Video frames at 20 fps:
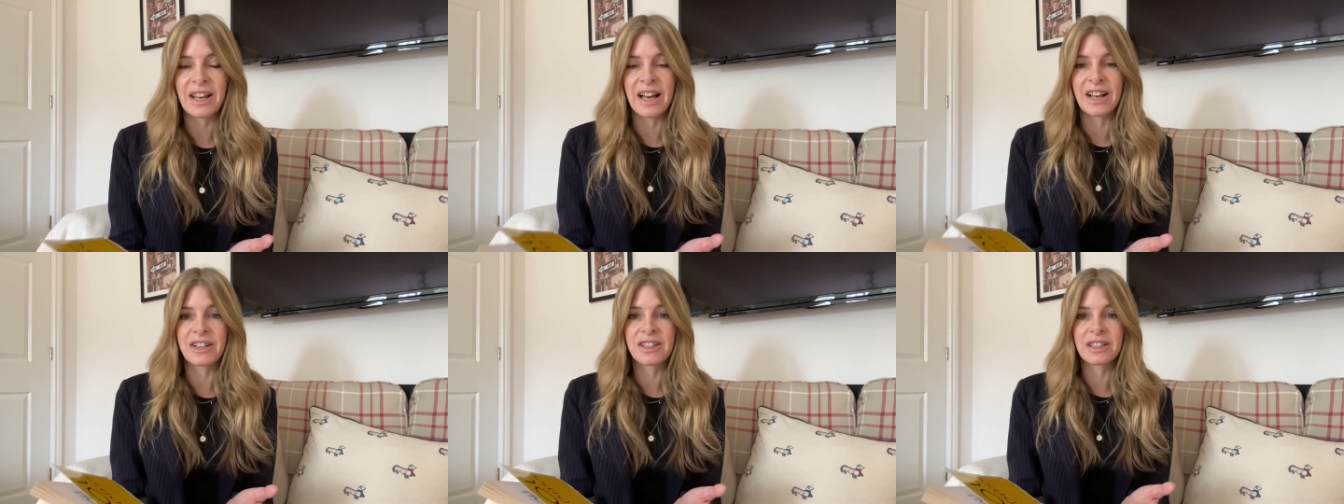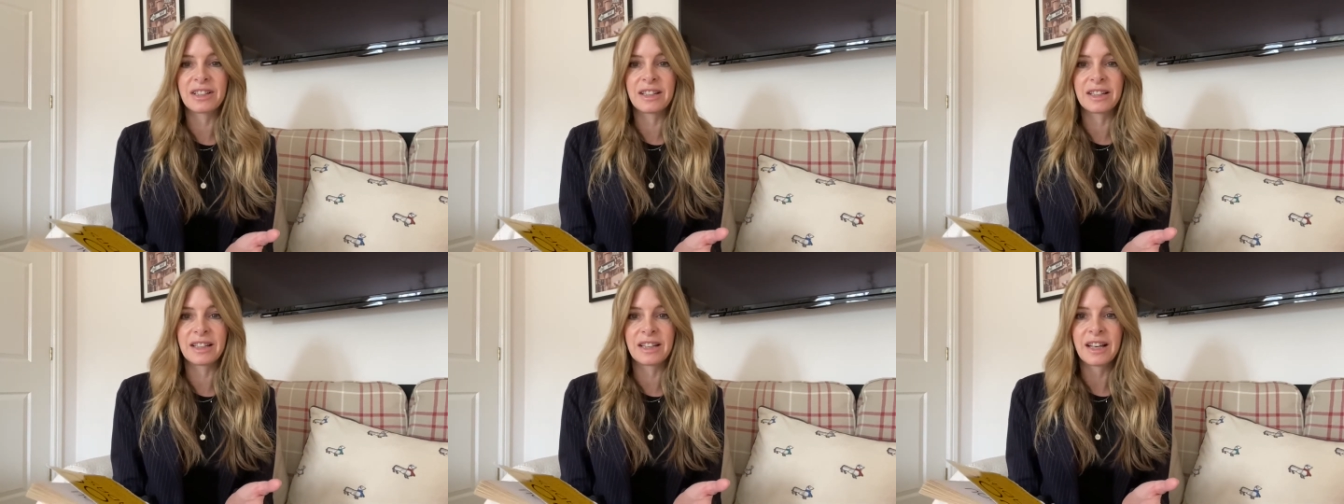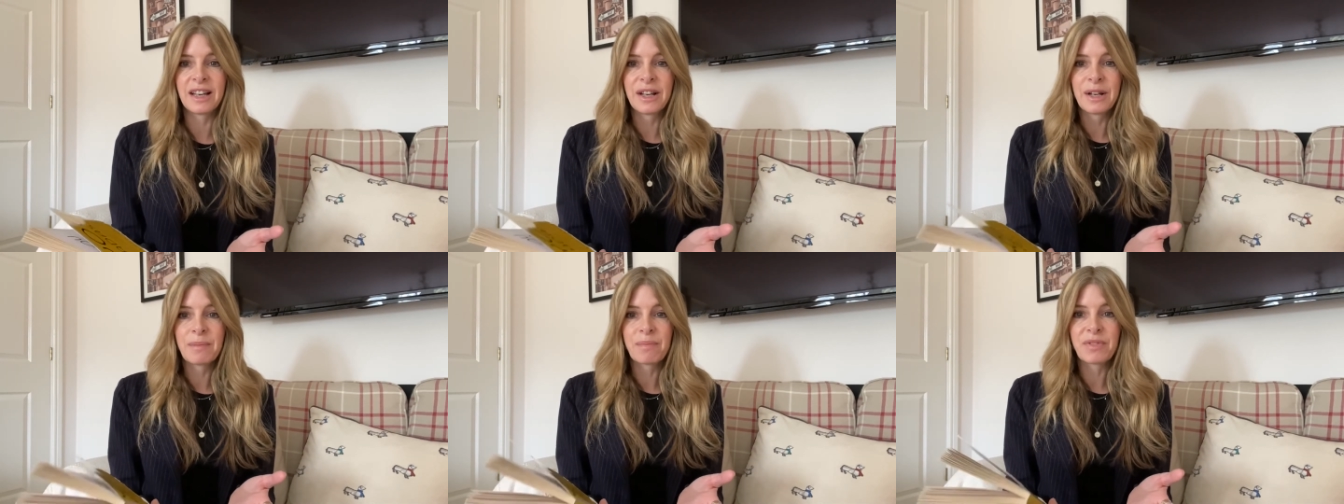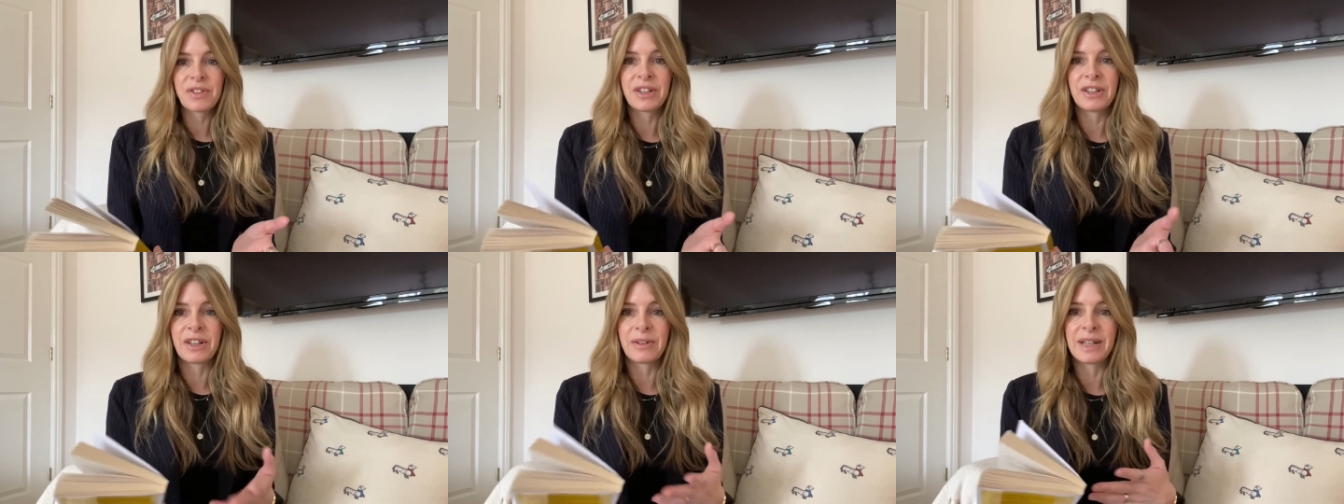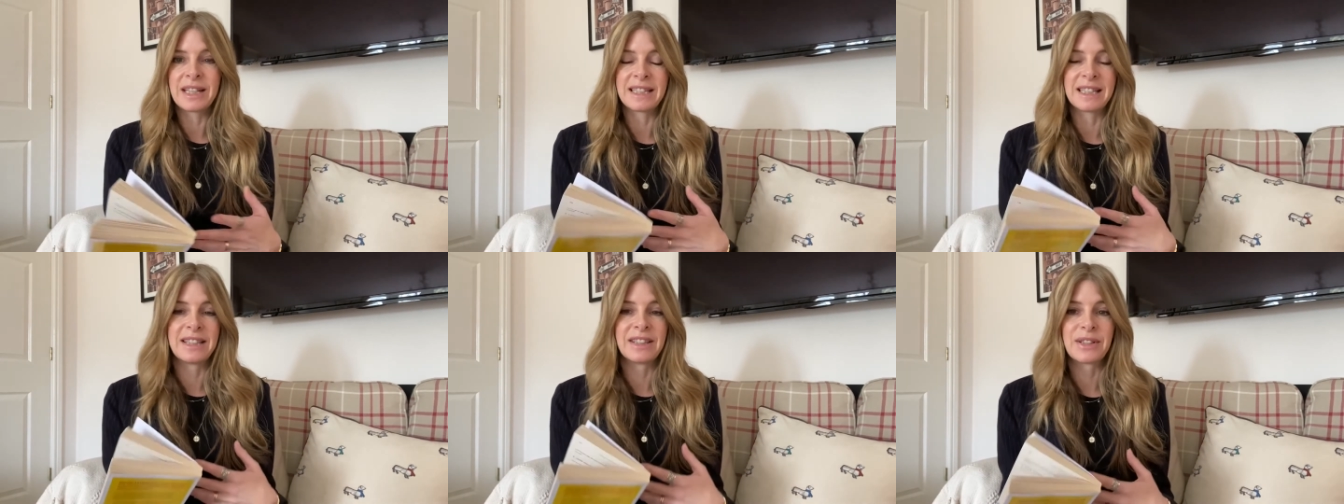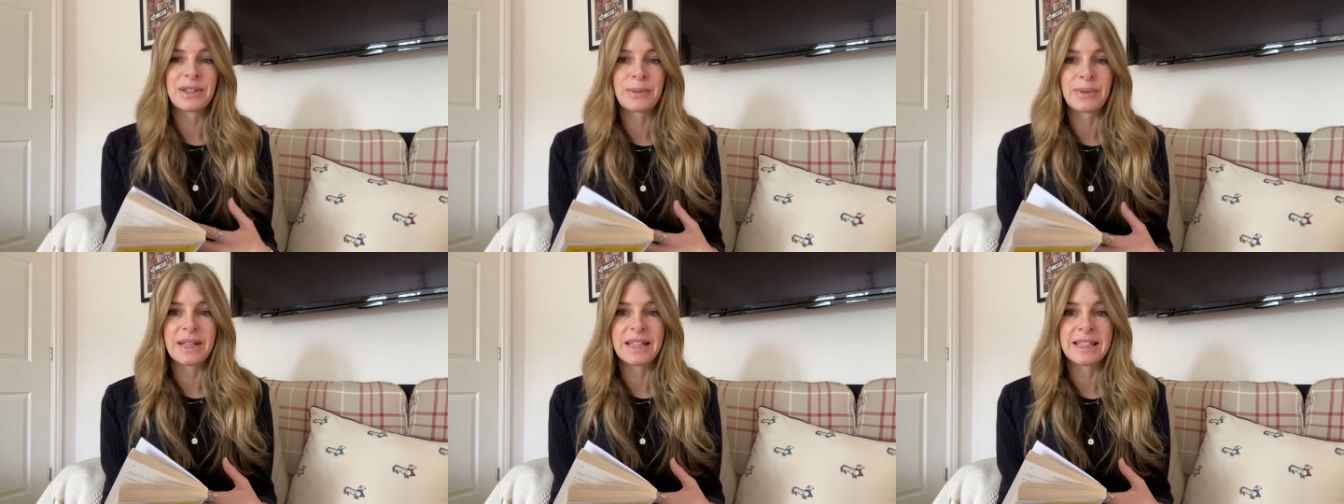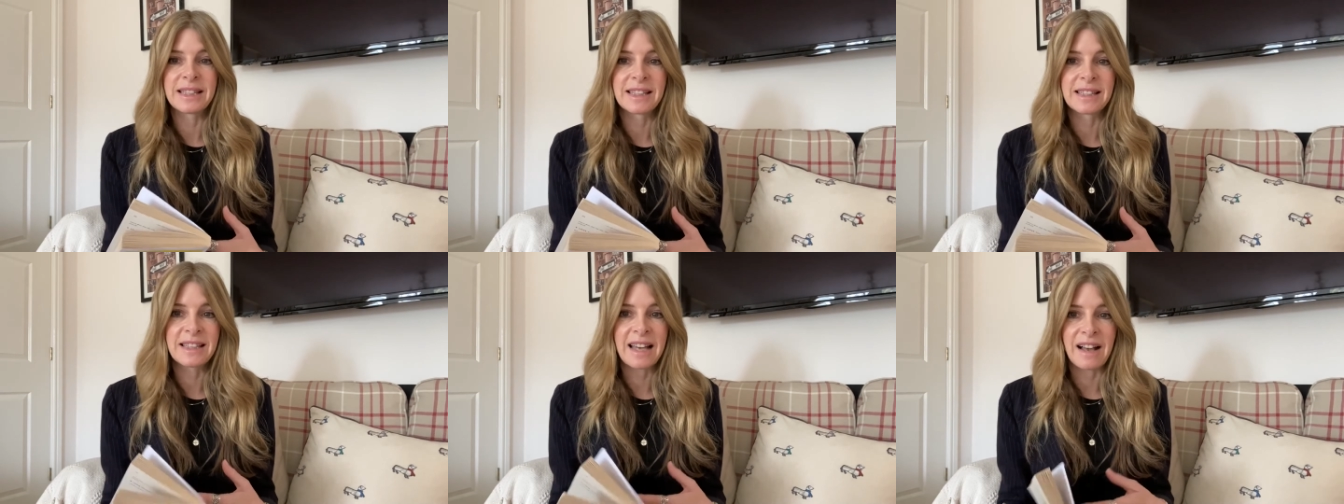actually, eating the
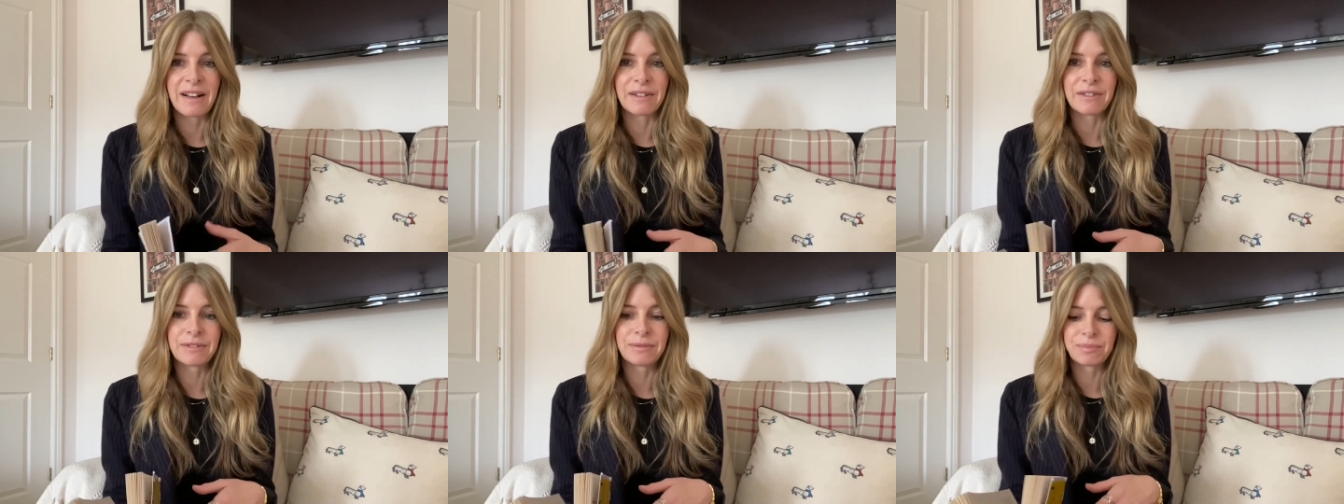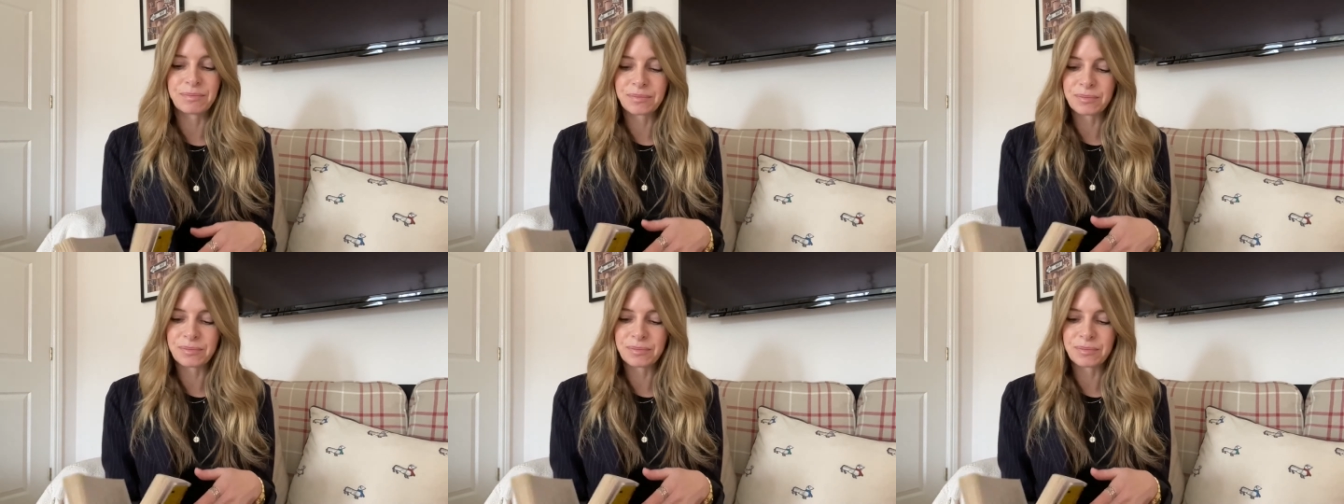sweets herself.